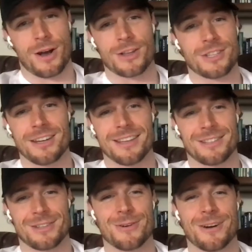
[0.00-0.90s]
us in it.
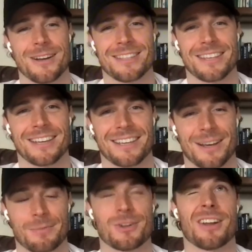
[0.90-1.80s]
So it's like
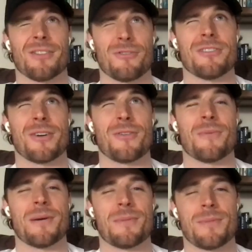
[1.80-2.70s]
I'm trying to now
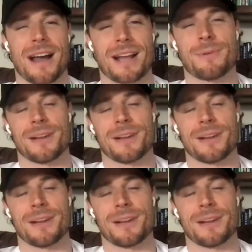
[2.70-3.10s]
remember back.